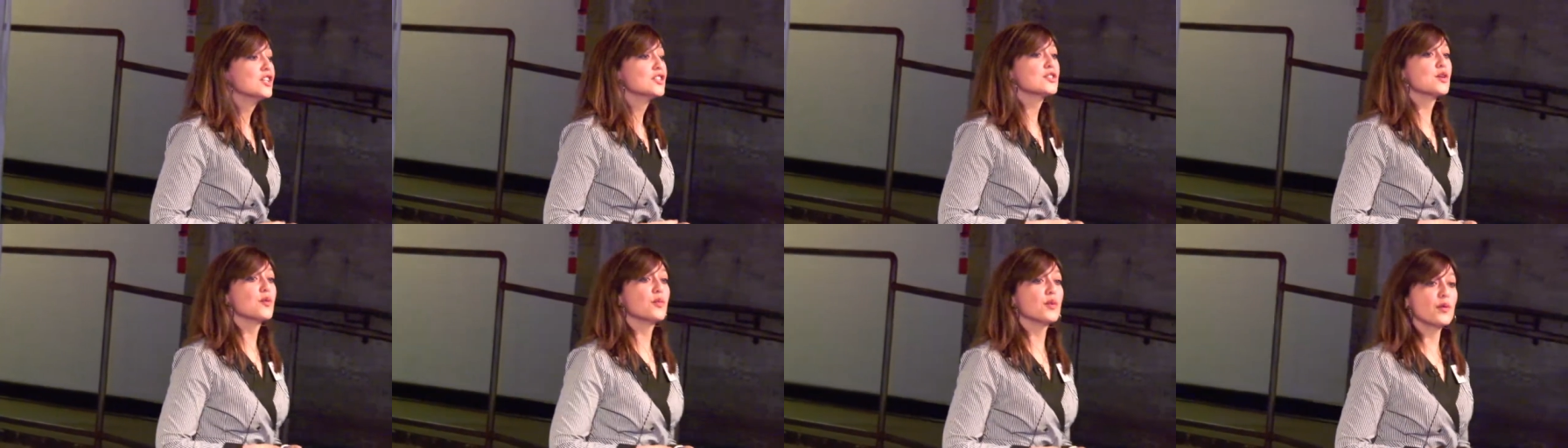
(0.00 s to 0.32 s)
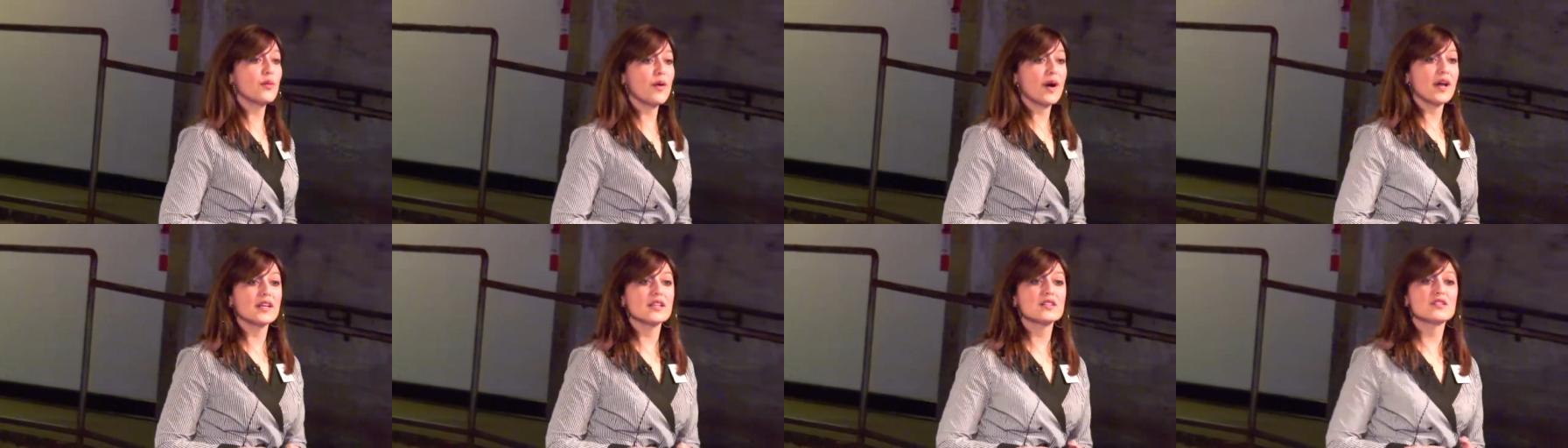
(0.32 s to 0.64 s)
So we
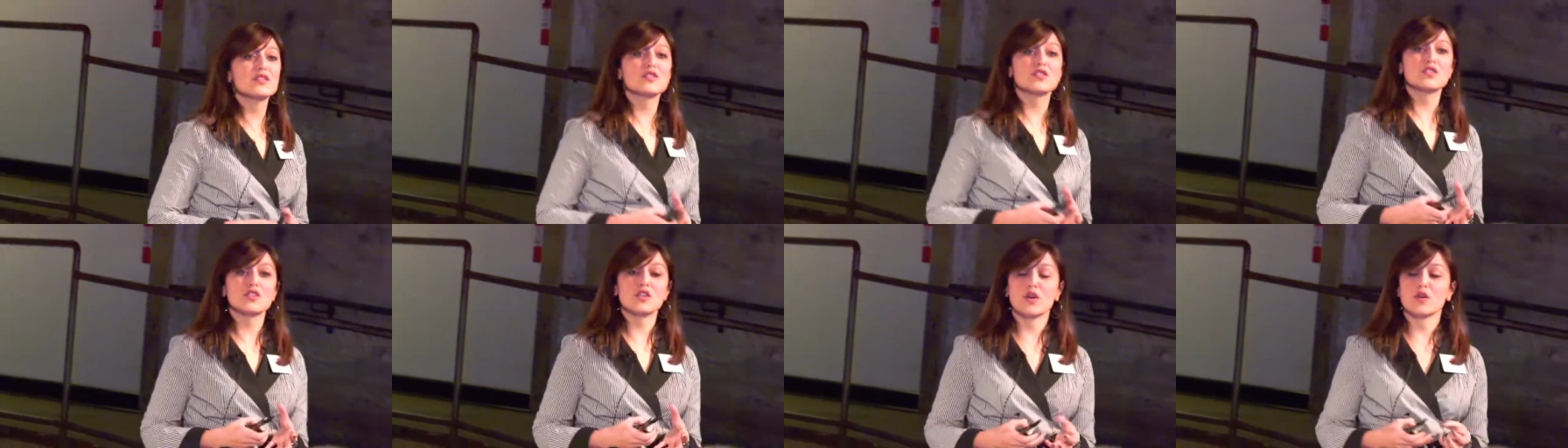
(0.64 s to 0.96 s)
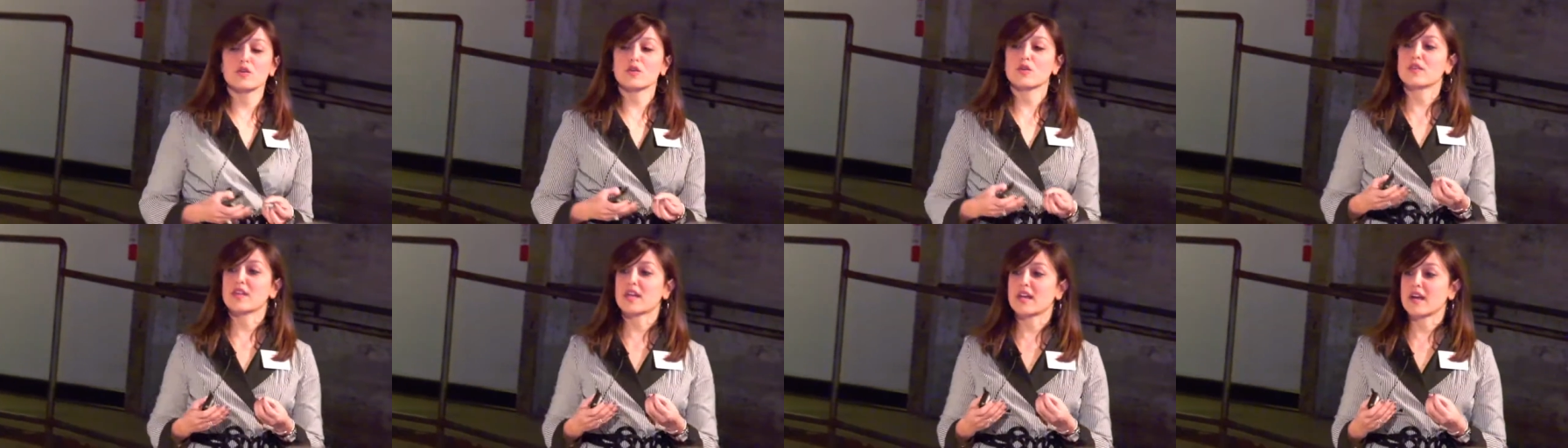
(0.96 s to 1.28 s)
wanted to show
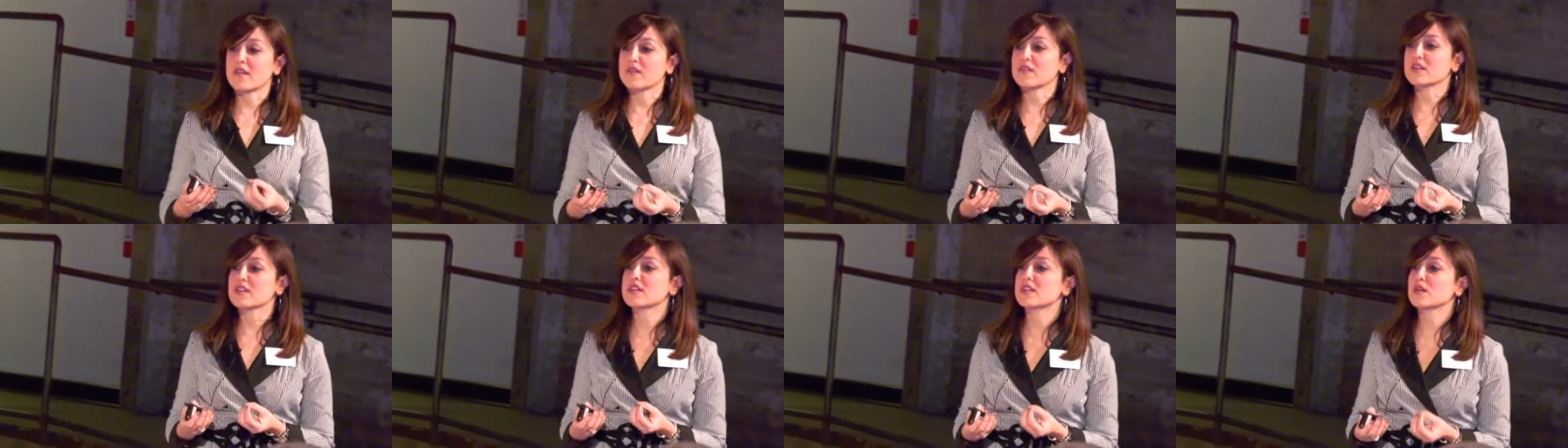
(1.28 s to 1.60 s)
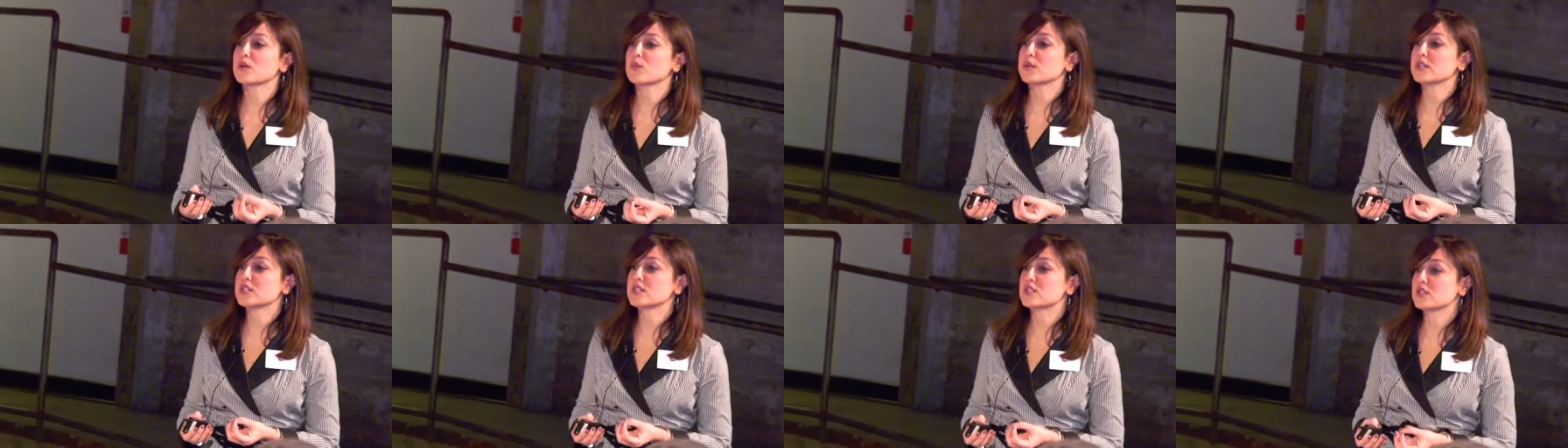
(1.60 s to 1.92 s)
you that
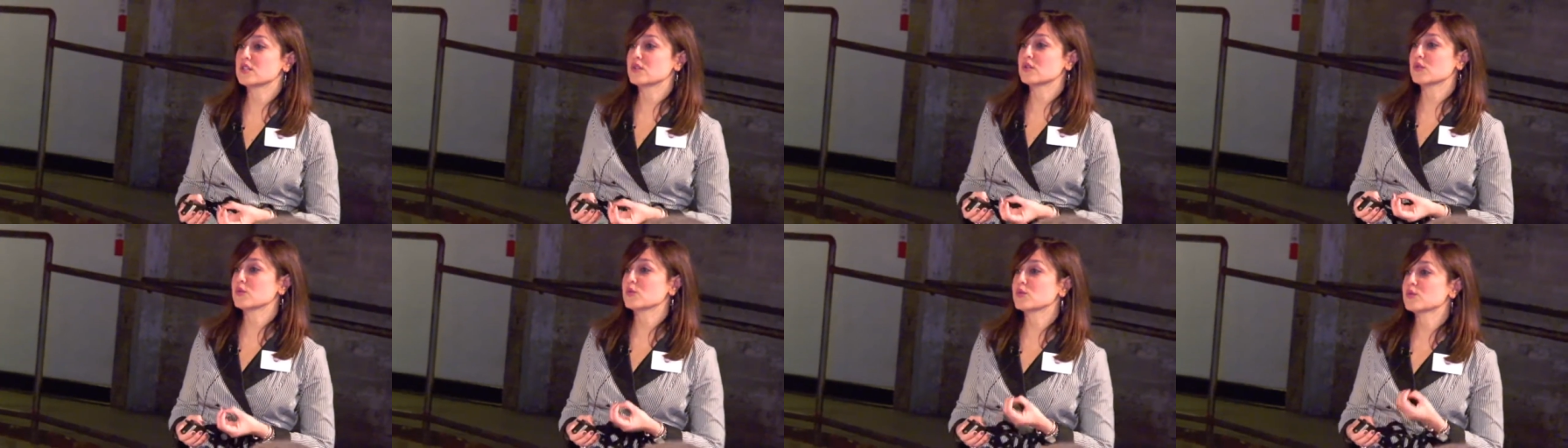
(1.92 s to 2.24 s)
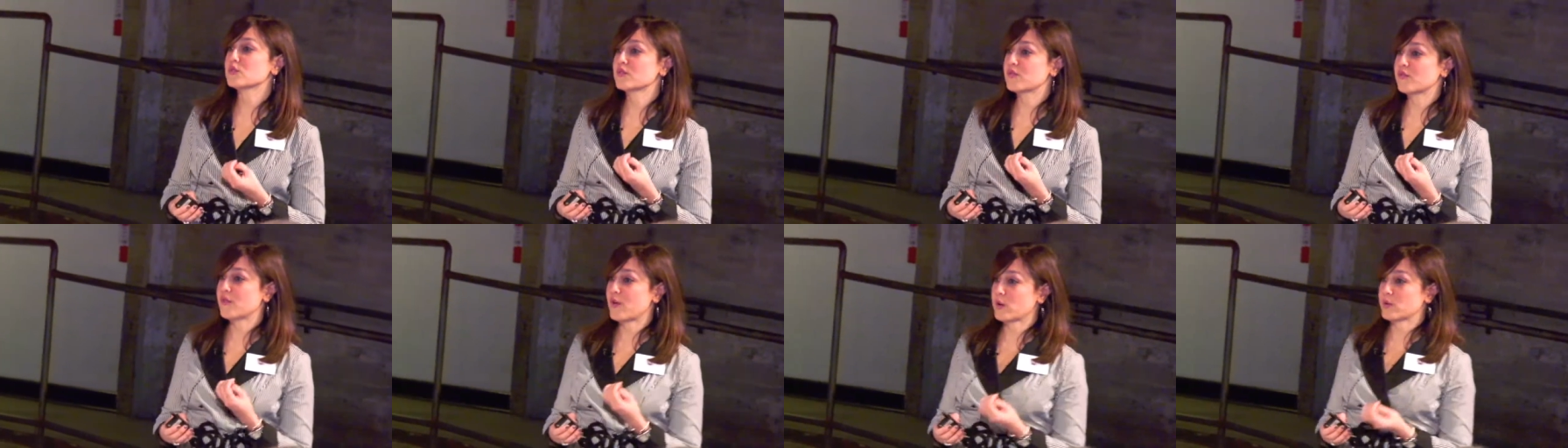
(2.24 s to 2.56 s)
everything we do
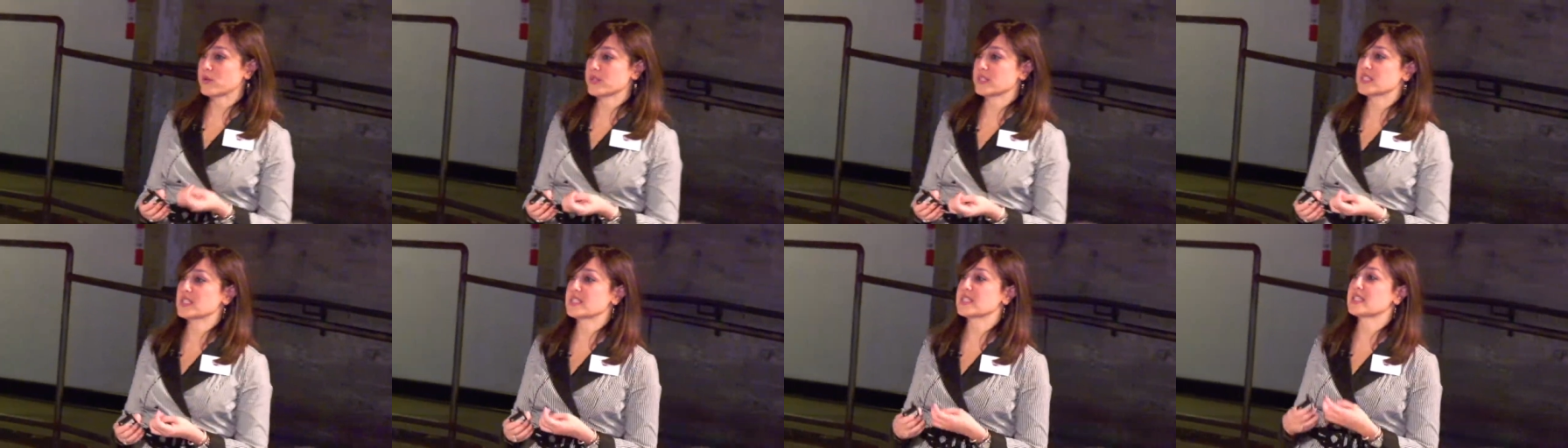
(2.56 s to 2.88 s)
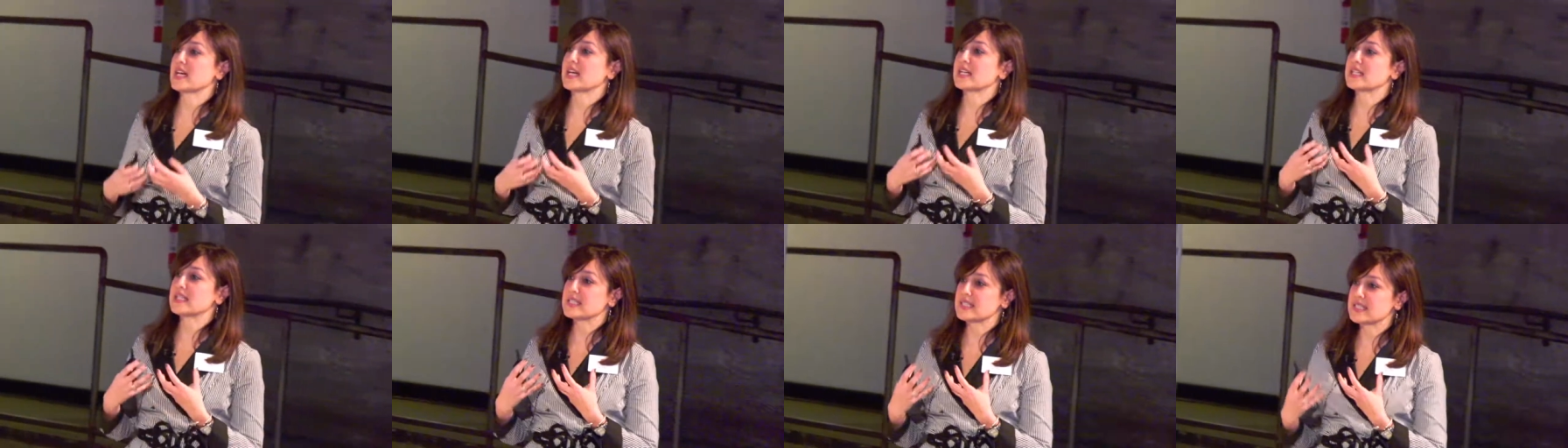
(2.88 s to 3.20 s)
focuses
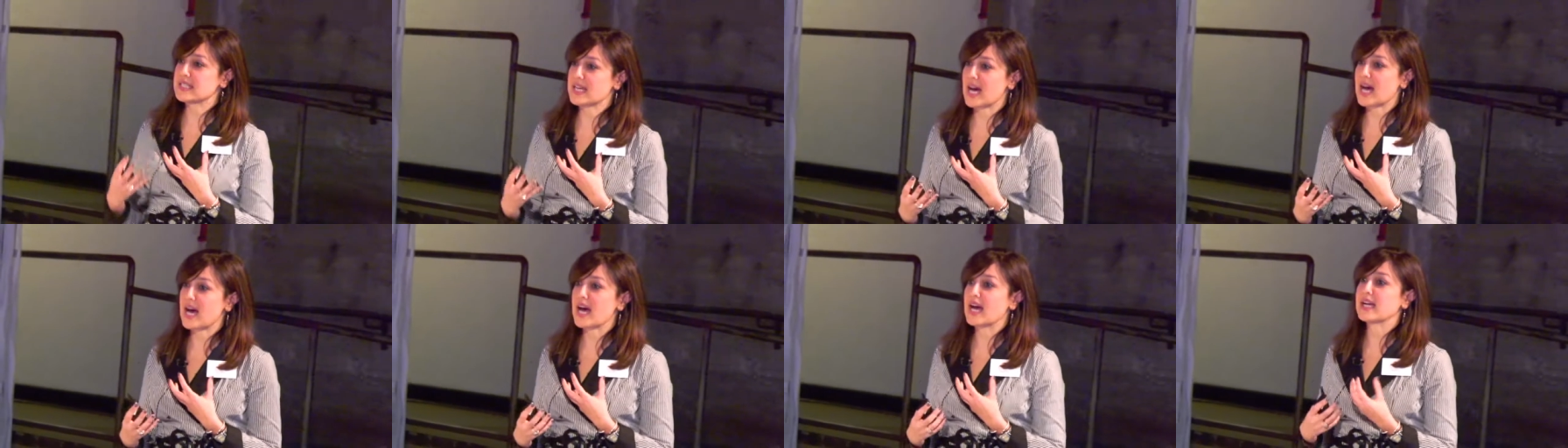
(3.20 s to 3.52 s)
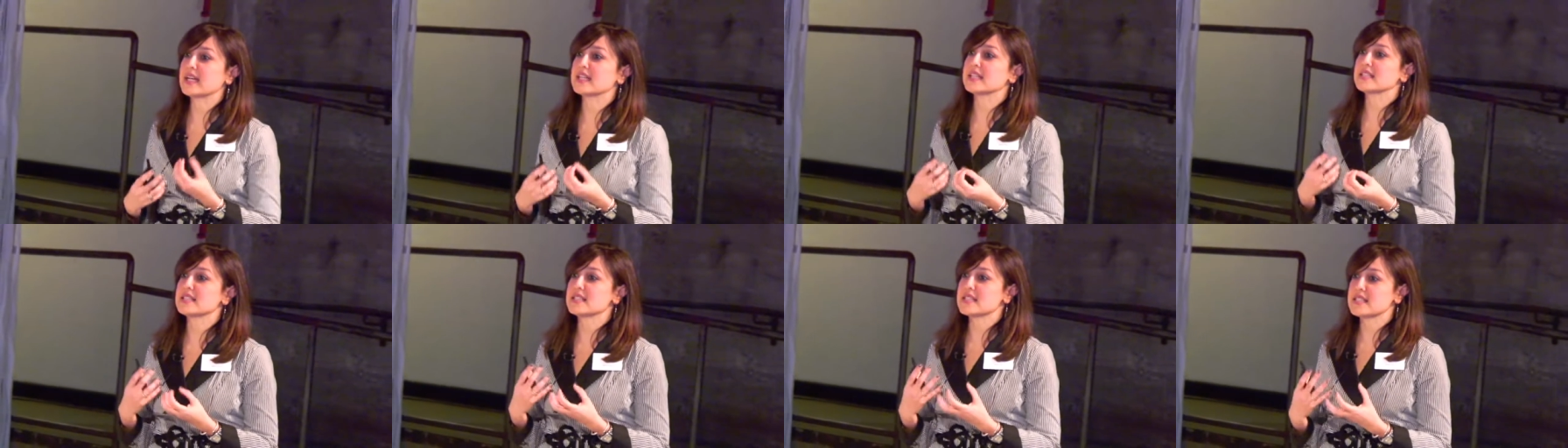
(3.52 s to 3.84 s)
on
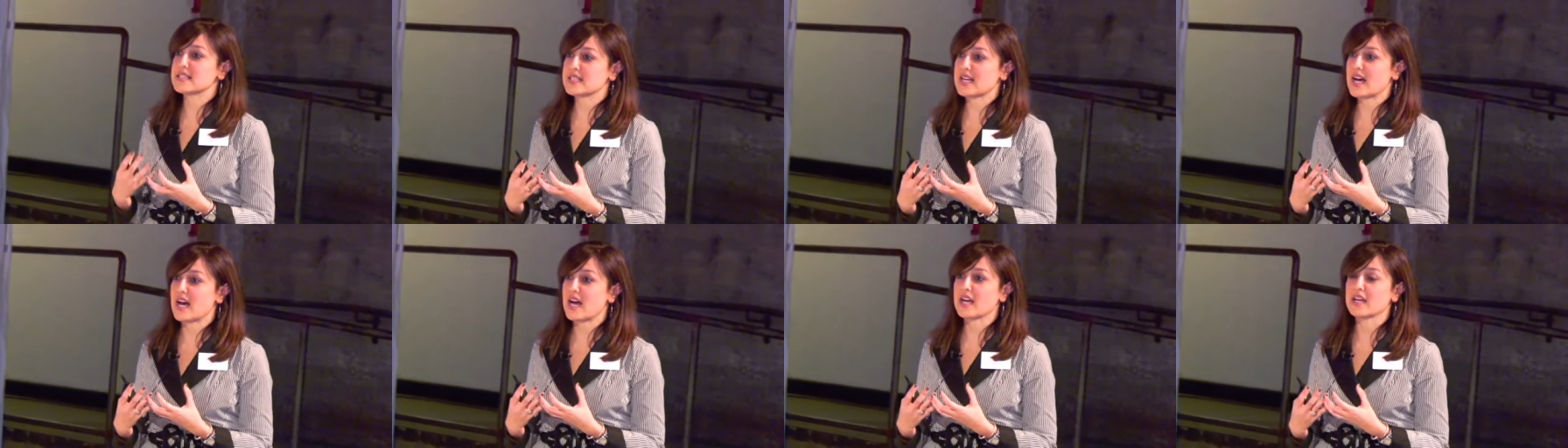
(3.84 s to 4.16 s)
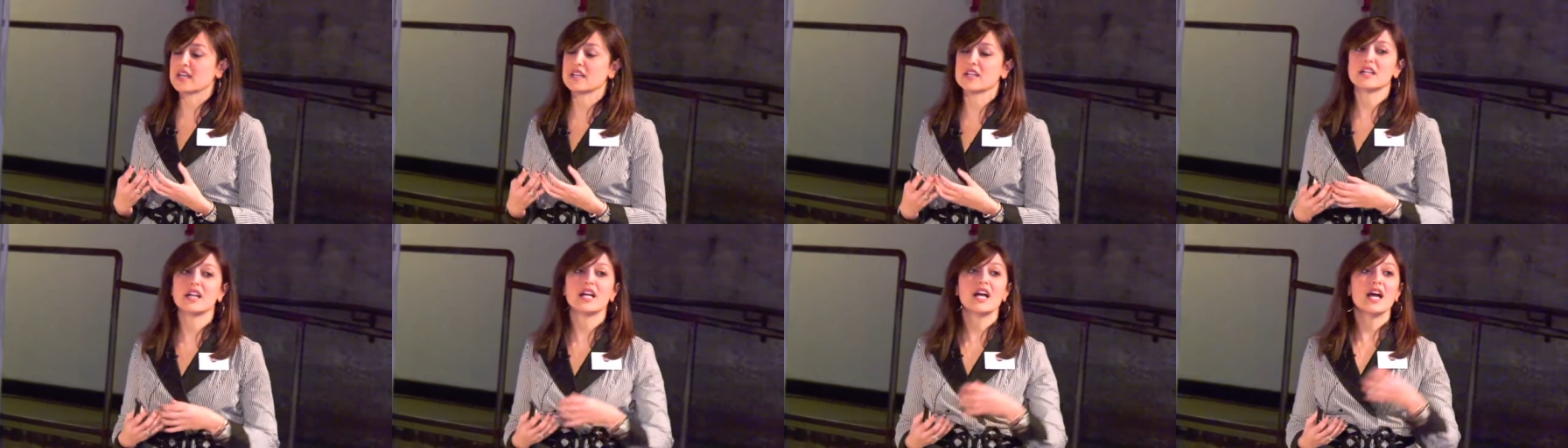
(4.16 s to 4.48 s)
design and
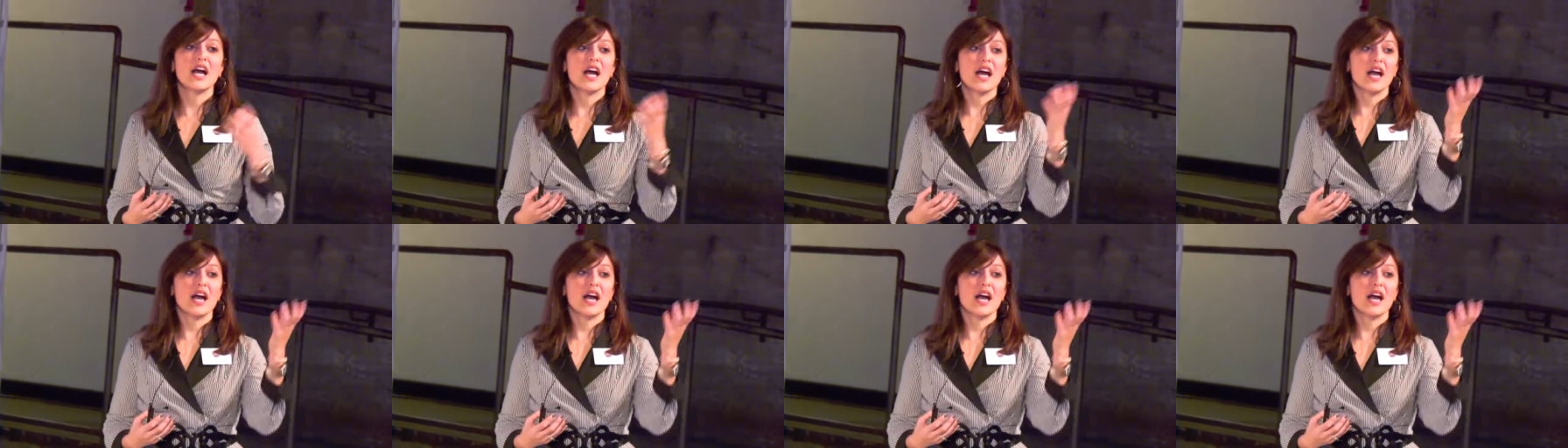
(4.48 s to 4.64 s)
style.